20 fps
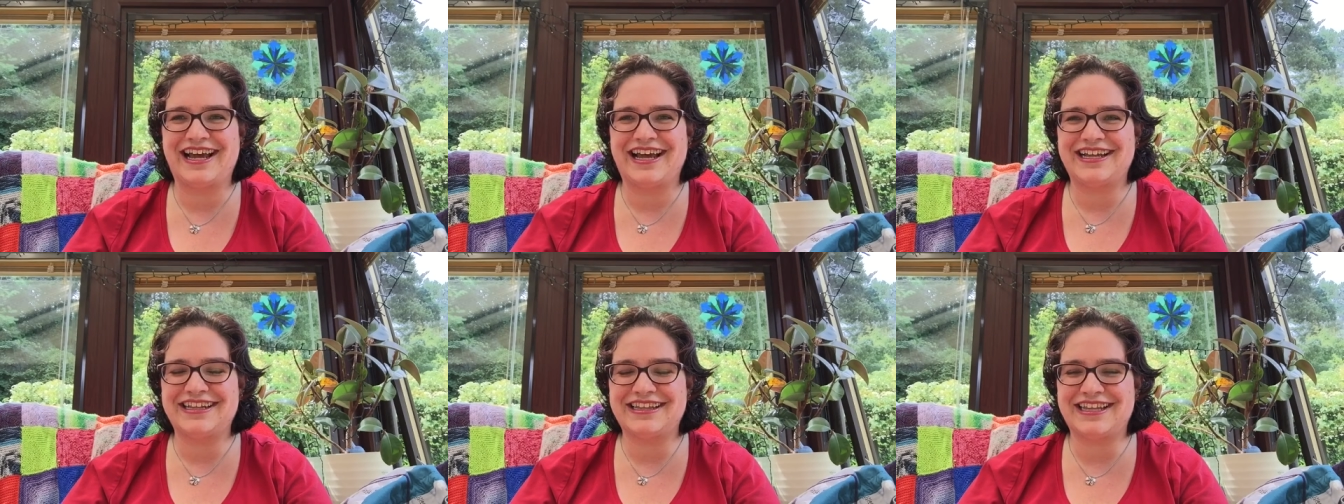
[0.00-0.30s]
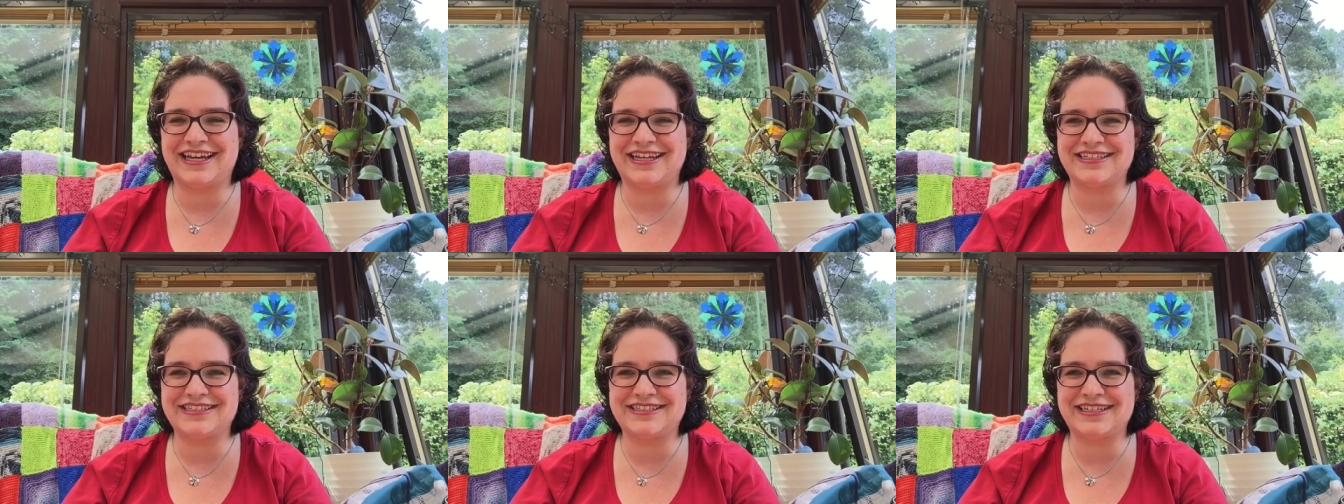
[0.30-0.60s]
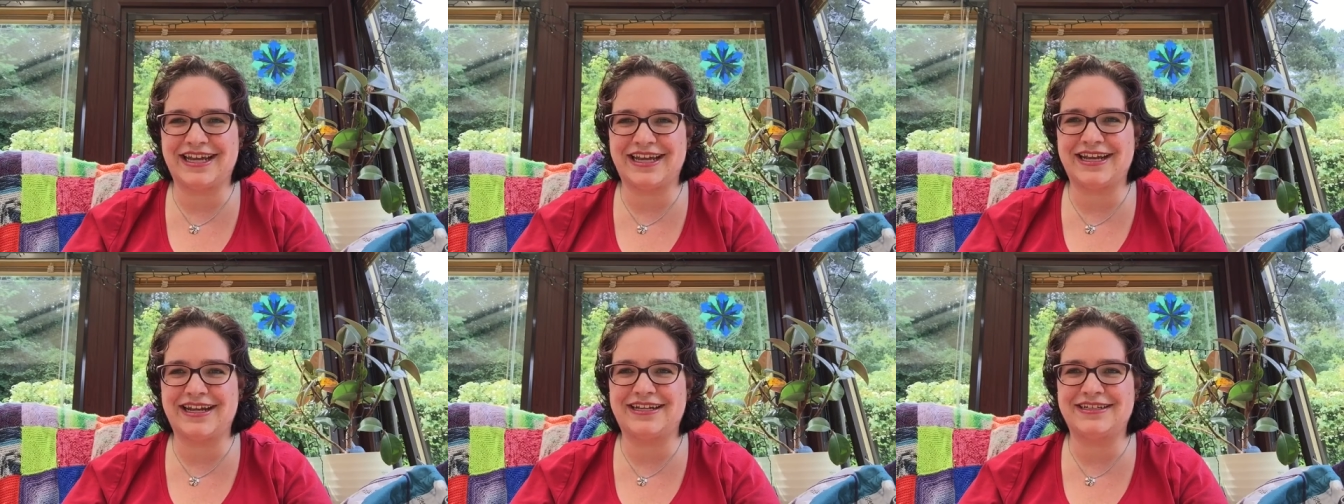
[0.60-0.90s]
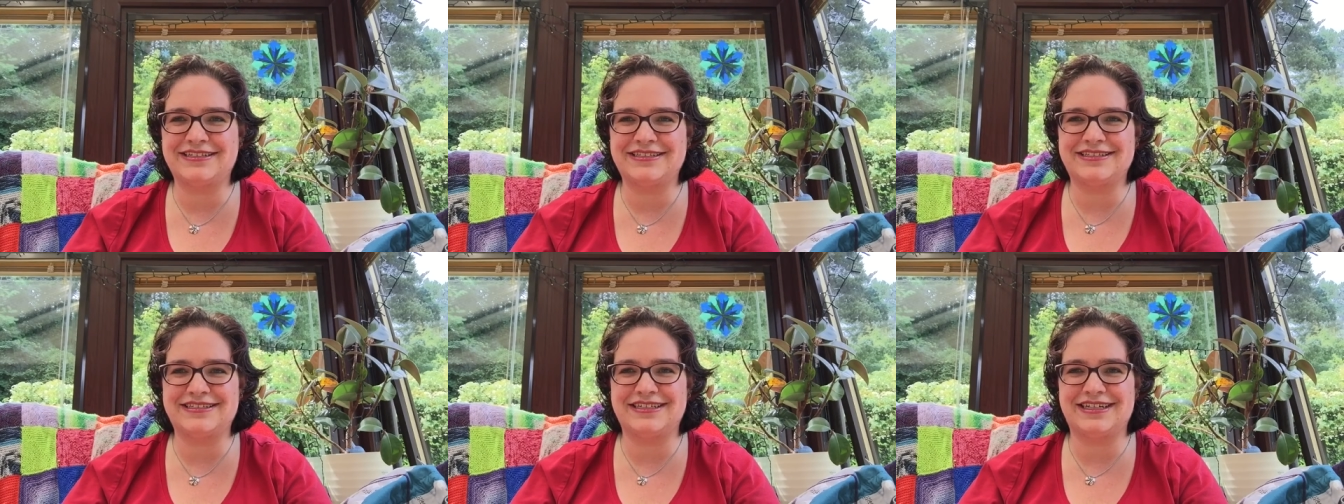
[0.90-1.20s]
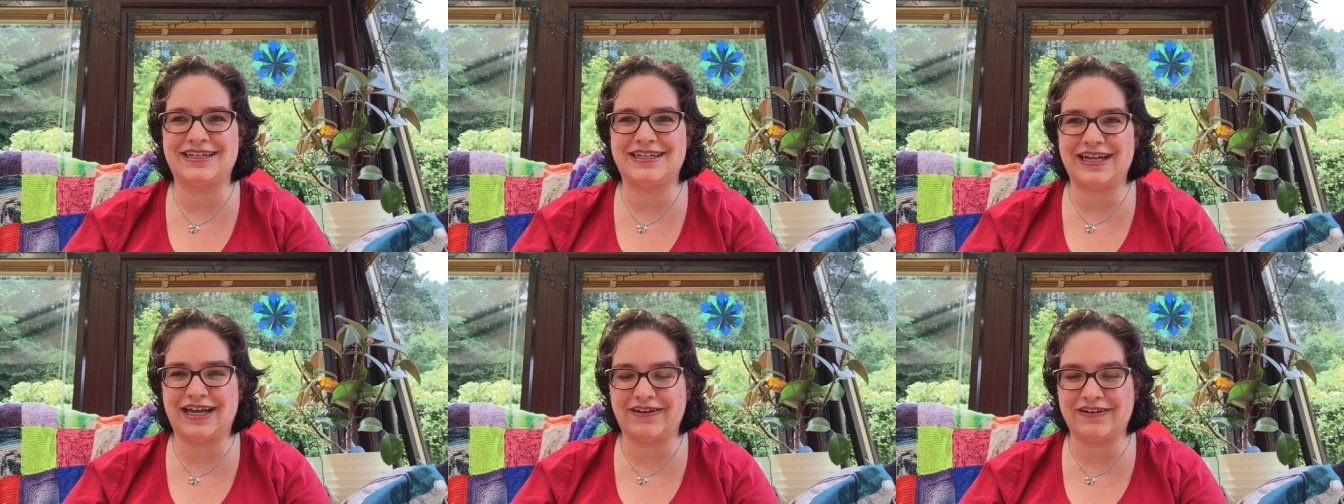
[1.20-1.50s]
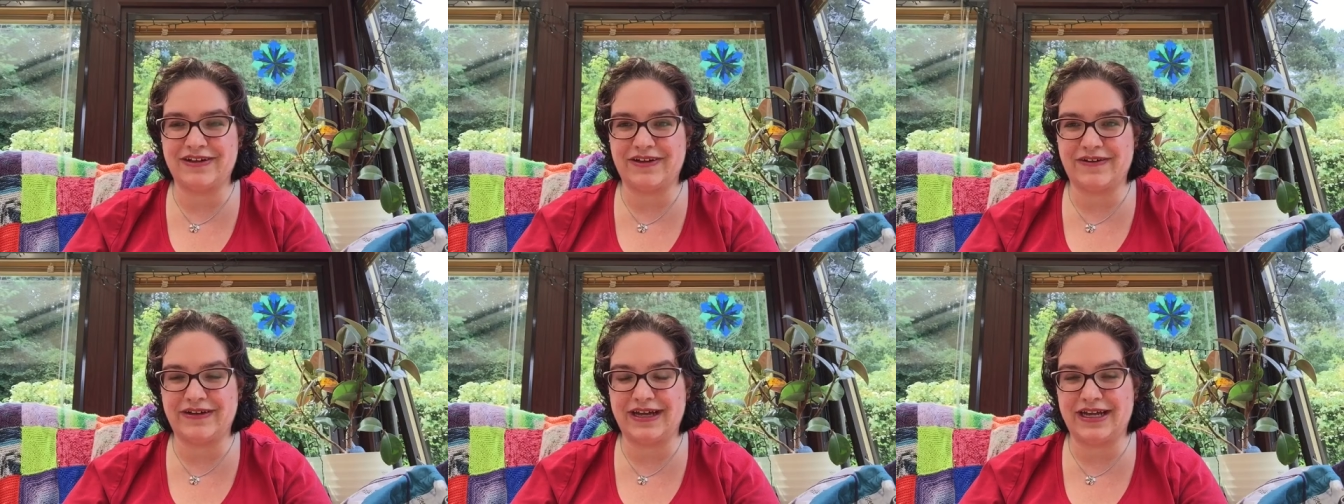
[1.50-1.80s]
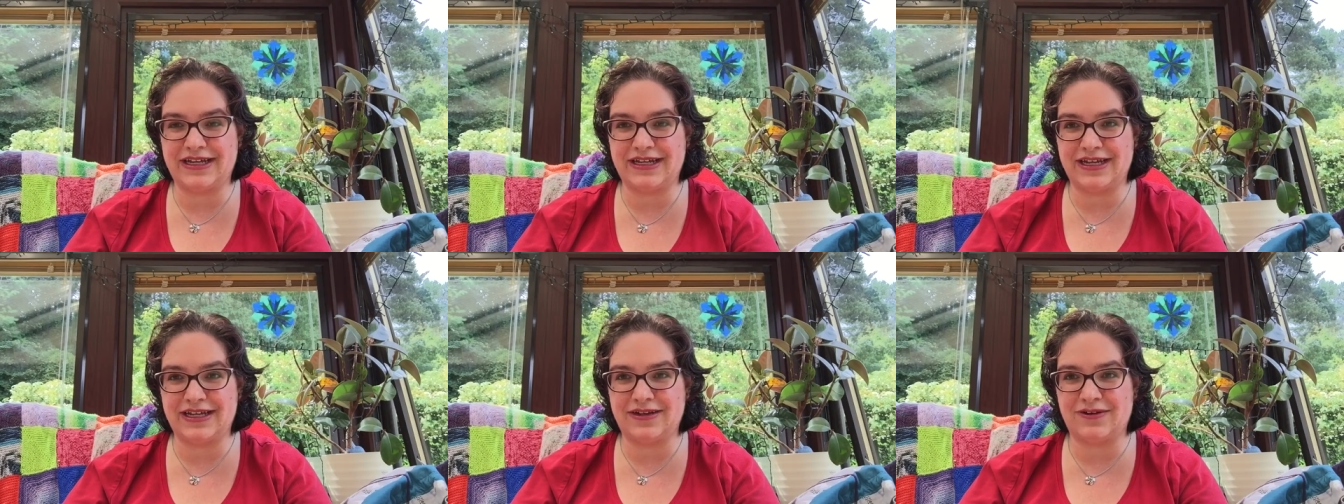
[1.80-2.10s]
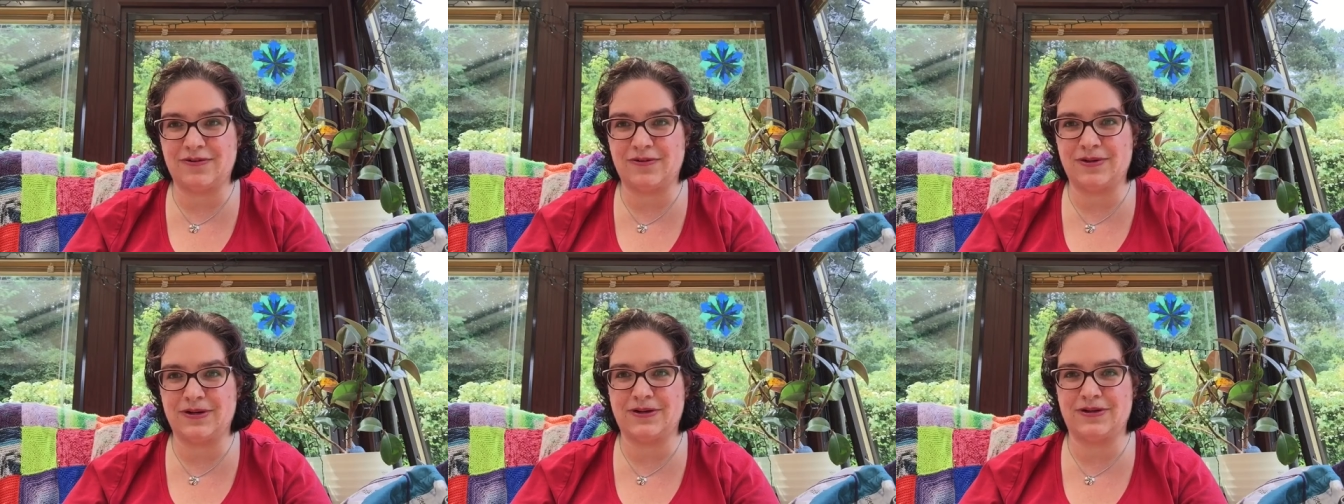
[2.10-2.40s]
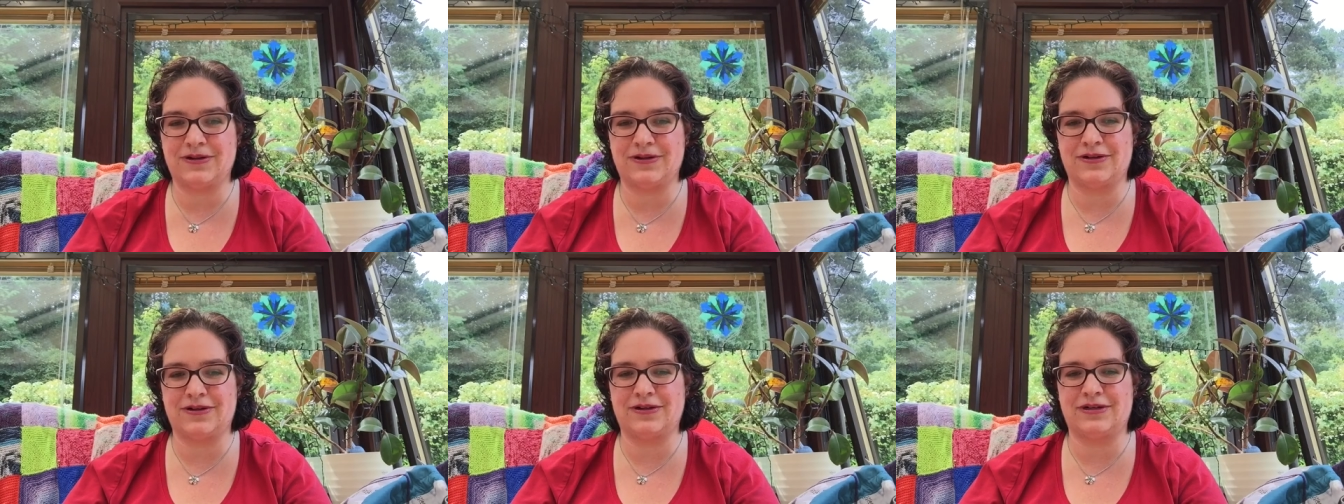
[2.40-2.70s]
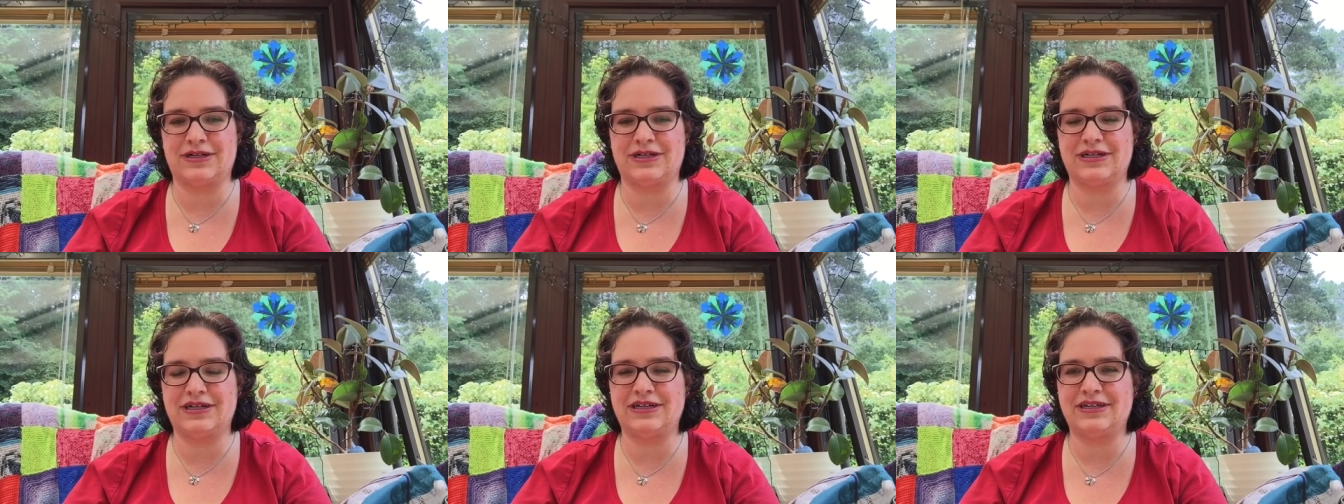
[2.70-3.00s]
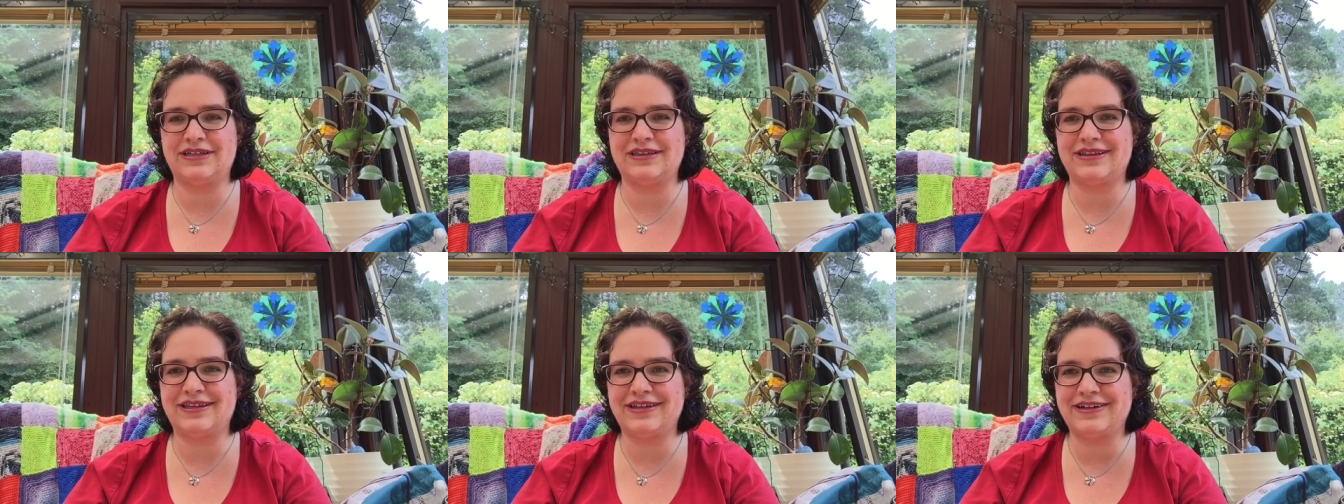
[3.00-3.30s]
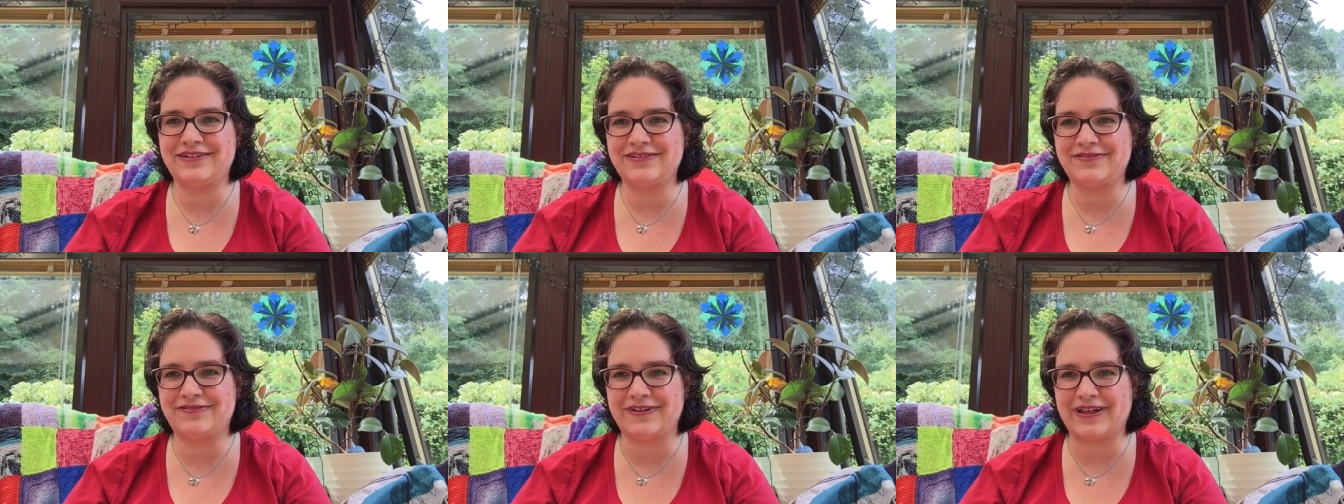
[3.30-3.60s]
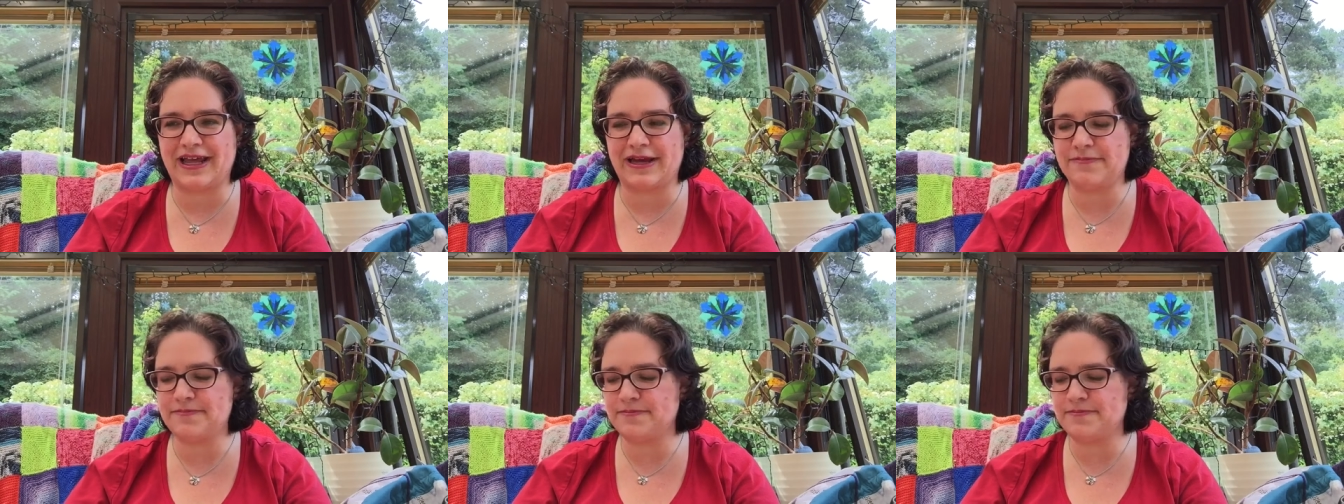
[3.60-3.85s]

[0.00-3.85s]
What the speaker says: that sight unseen, I would go ahead and order the yarn for that.